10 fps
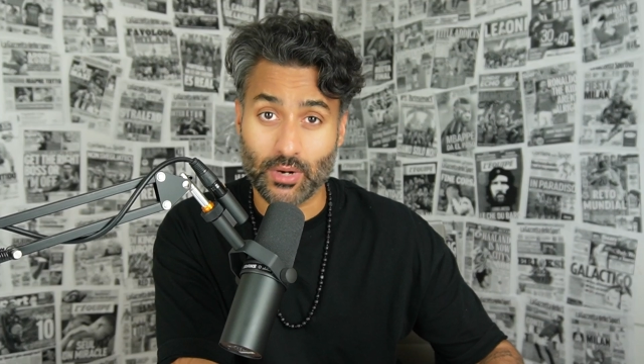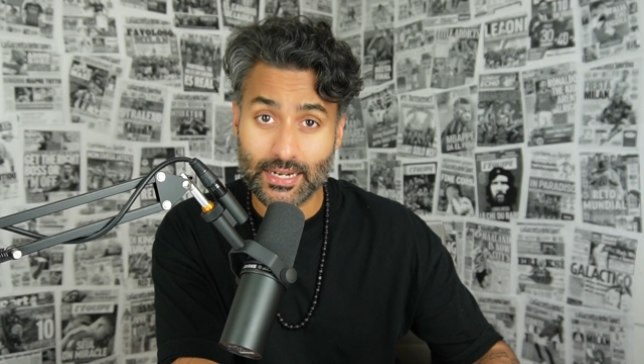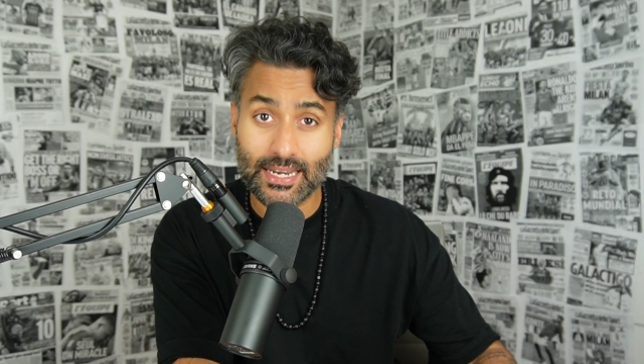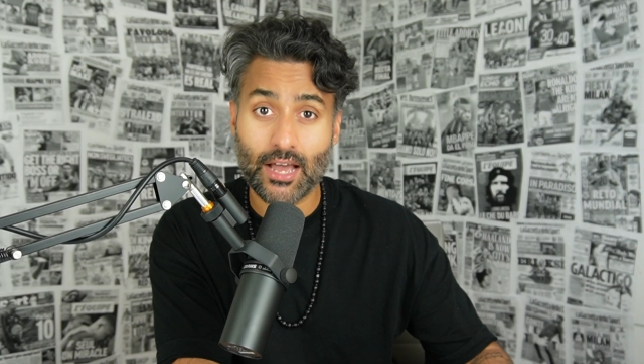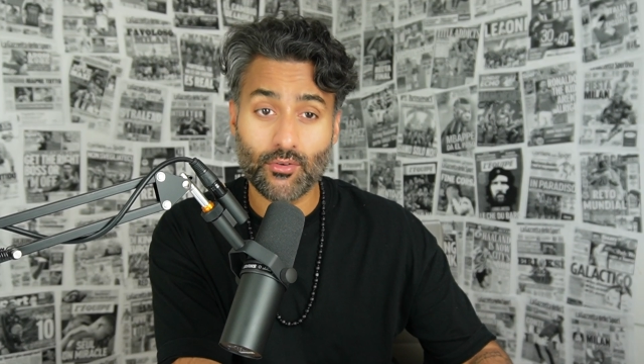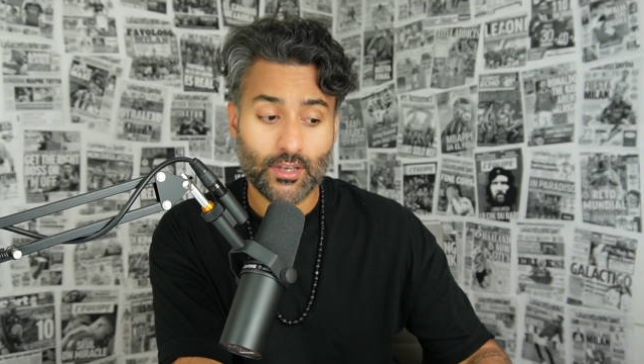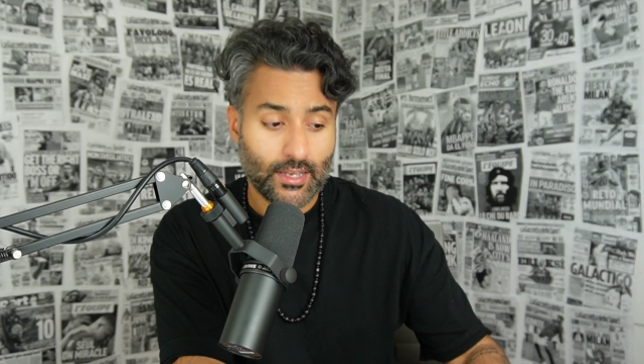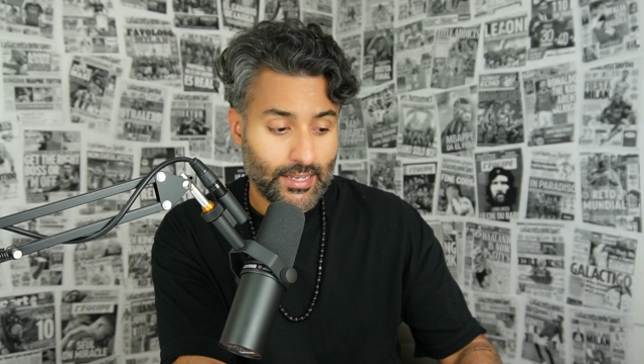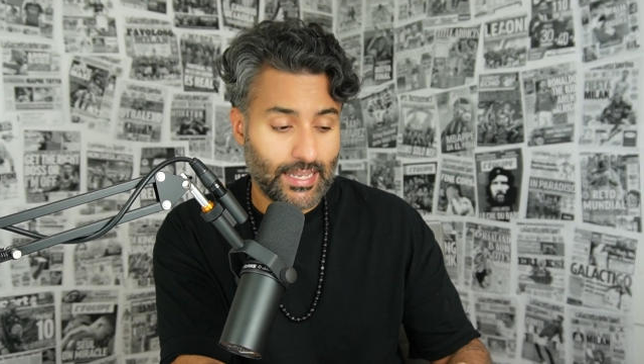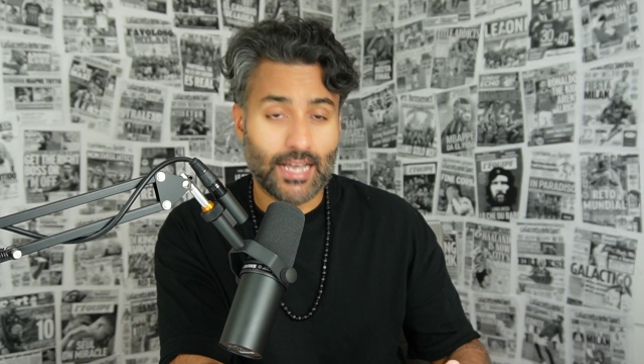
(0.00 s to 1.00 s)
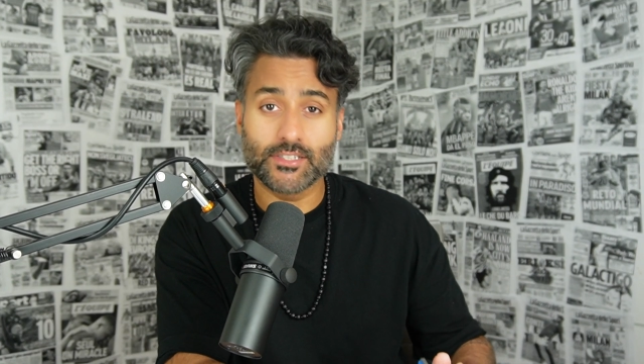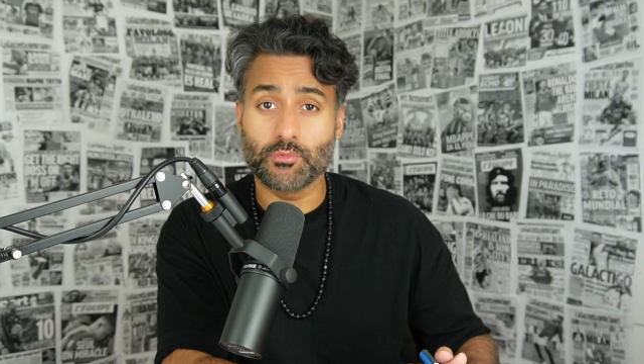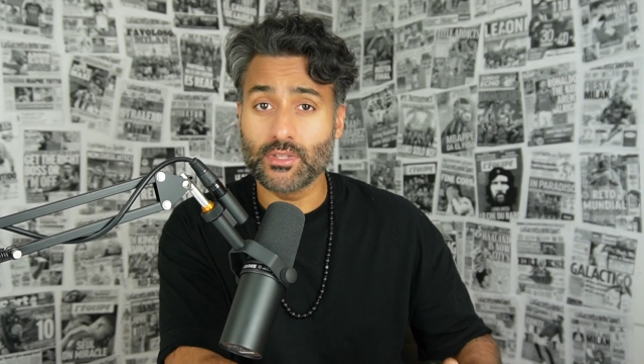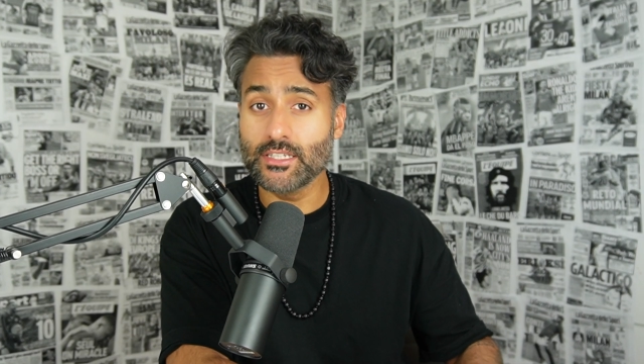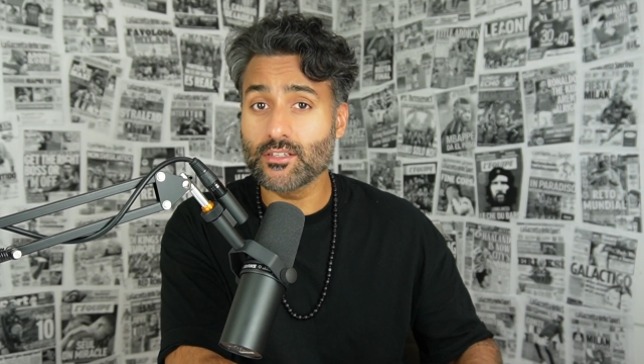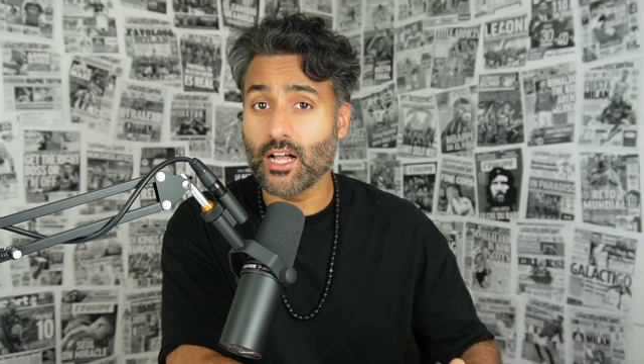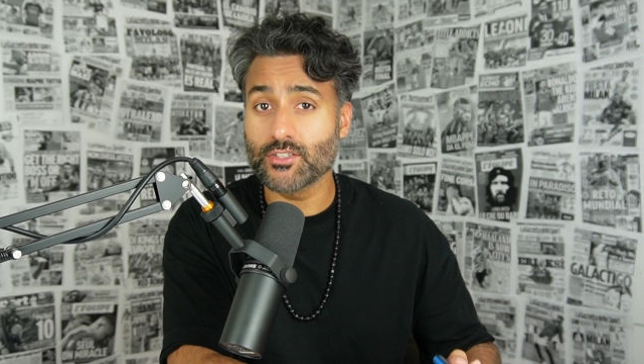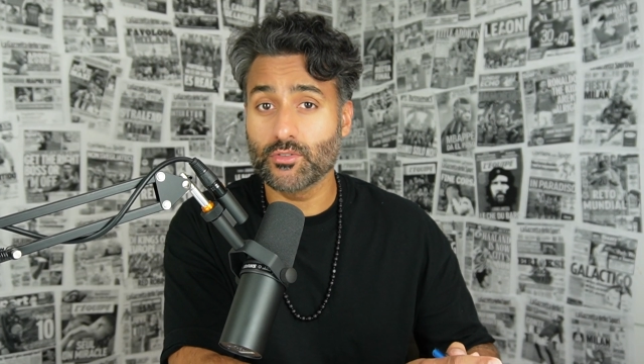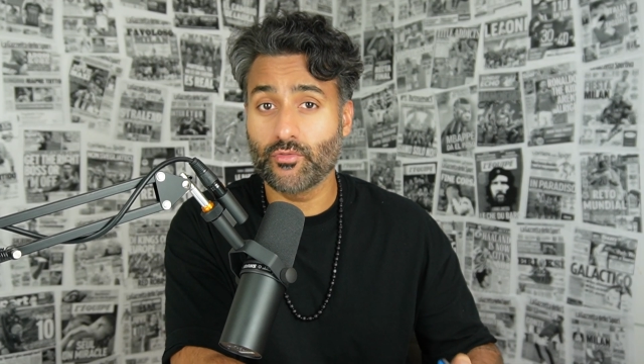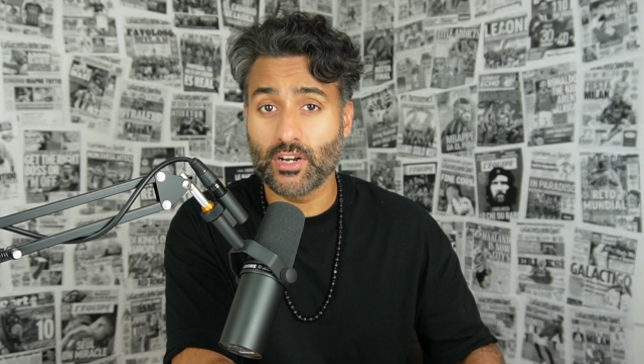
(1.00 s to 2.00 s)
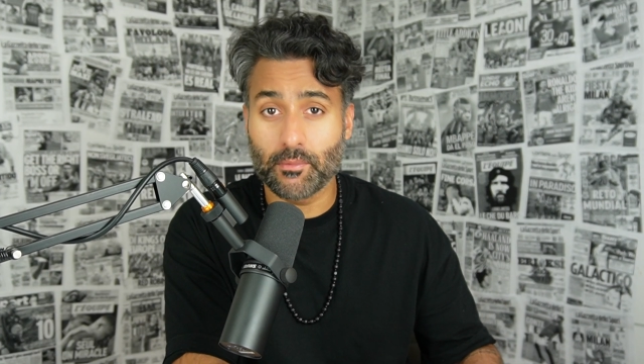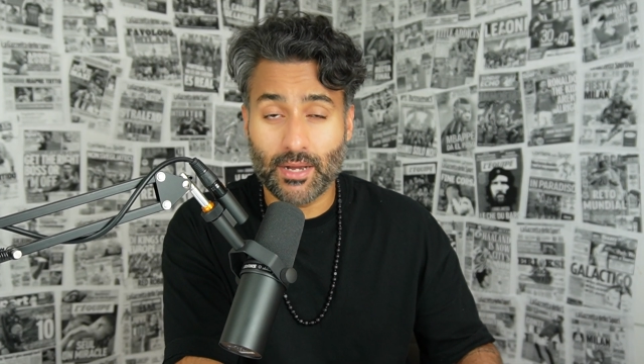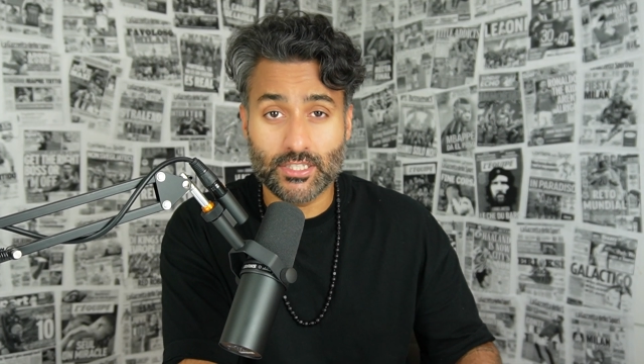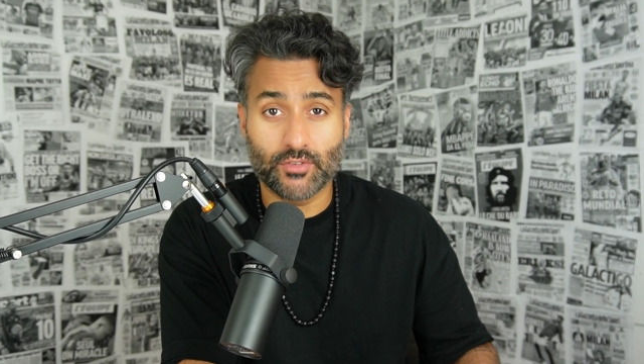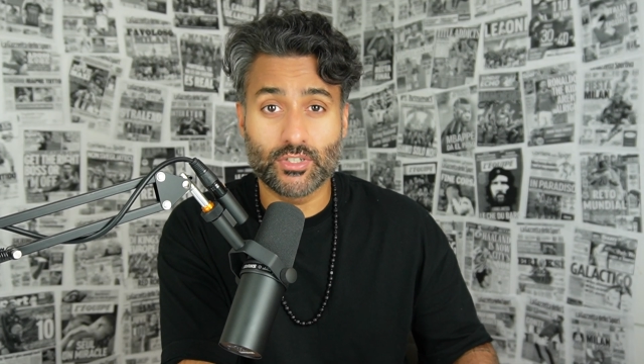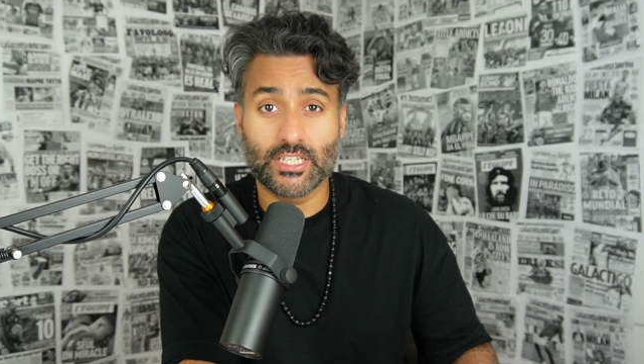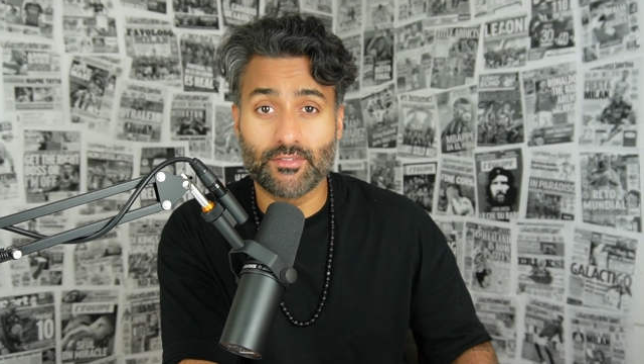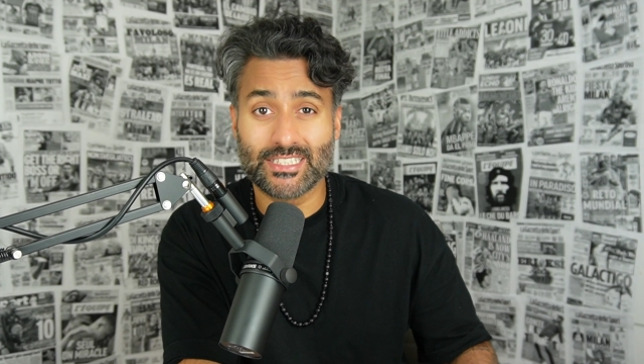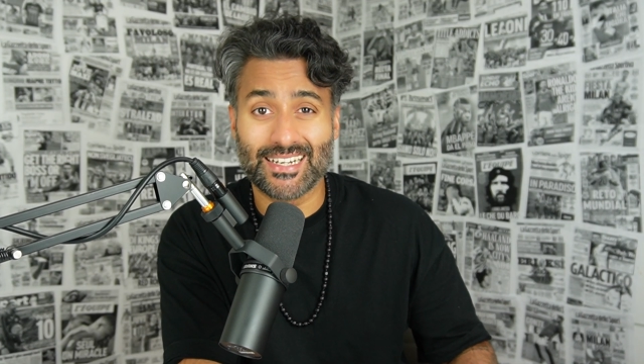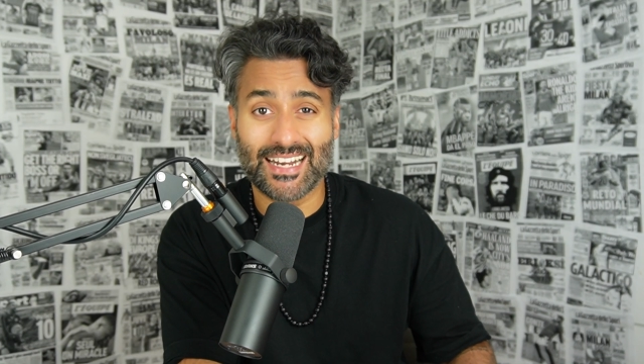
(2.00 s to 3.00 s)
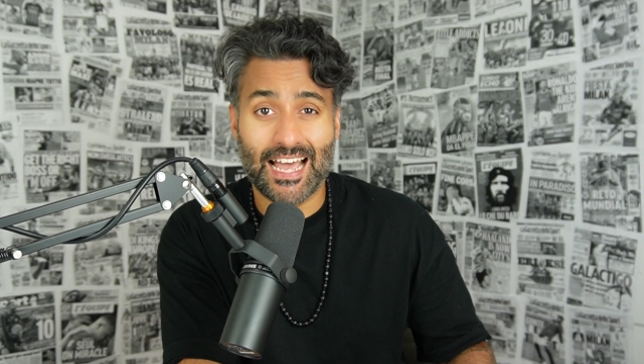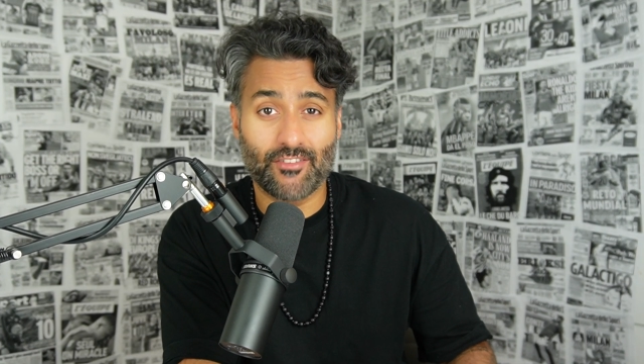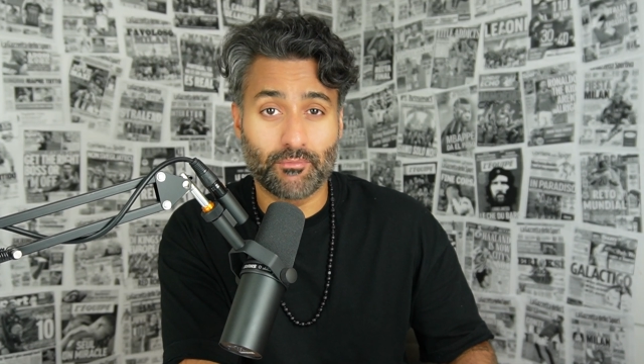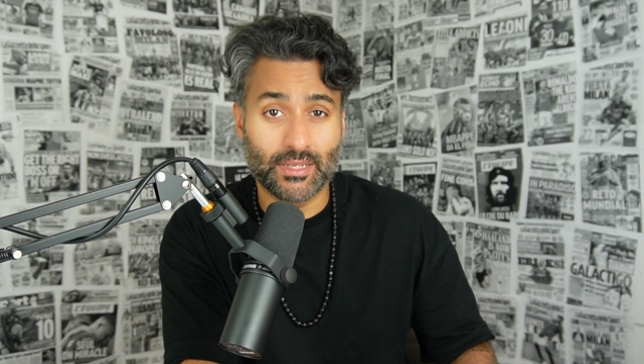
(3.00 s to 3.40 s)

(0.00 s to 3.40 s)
Right now, he has a release clause with Fenerbahce for 17.5